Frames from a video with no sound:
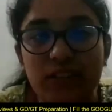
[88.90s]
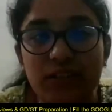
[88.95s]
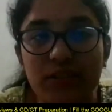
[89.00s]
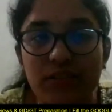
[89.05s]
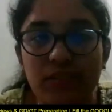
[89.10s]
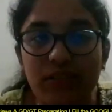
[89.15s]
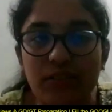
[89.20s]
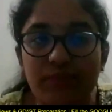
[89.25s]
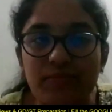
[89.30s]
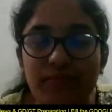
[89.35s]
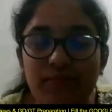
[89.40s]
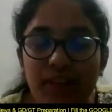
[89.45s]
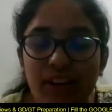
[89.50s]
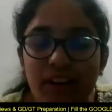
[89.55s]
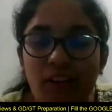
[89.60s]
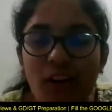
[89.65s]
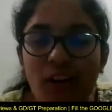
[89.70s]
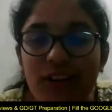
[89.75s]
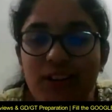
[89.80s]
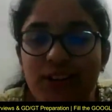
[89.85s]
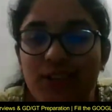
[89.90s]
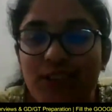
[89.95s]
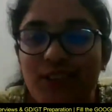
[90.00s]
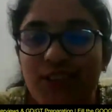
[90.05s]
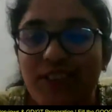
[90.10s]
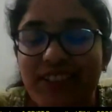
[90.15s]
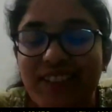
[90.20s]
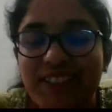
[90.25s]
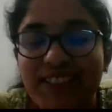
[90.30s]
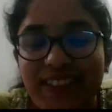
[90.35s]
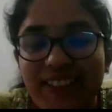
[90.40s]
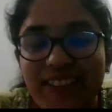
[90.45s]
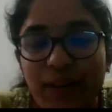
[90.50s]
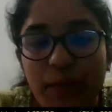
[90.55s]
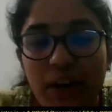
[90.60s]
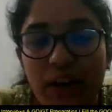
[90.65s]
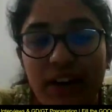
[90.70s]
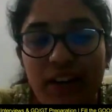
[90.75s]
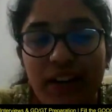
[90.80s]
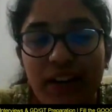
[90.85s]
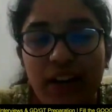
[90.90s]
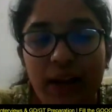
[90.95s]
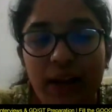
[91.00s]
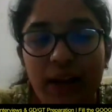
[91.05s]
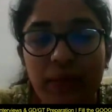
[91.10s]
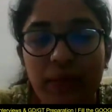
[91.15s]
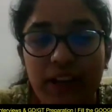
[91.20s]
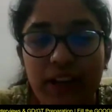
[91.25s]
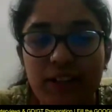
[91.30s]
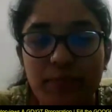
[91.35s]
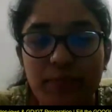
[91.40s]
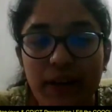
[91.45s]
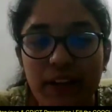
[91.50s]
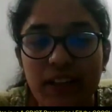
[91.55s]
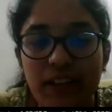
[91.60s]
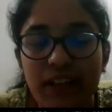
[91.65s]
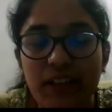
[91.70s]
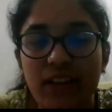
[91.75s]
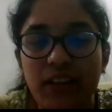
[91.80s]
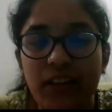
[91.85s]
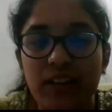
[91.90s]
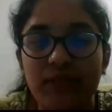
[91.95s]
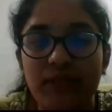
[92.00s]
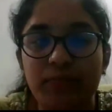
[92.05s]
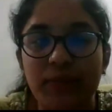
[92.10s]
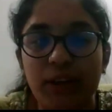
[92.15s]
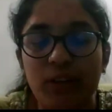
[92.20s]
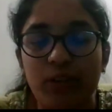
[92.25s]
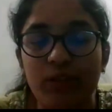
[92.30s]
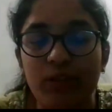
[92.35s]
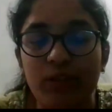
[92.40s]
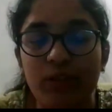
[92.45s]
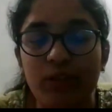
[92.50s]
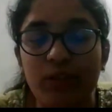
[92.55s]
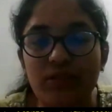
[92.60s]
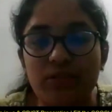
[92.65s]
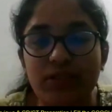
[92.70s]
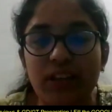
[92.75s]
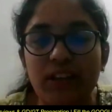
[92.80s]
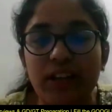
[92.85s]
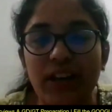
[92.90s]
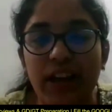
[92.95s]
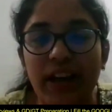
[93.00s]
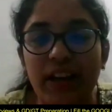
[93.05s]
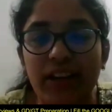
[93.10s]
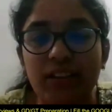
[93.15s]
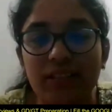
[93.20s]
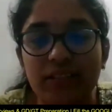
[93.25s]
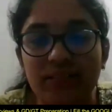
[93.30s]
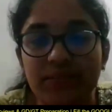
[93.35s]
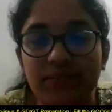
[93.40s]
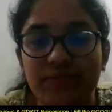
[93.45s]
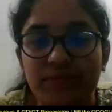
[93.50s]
So not so good, sir, but I am expecting below 2000 rank.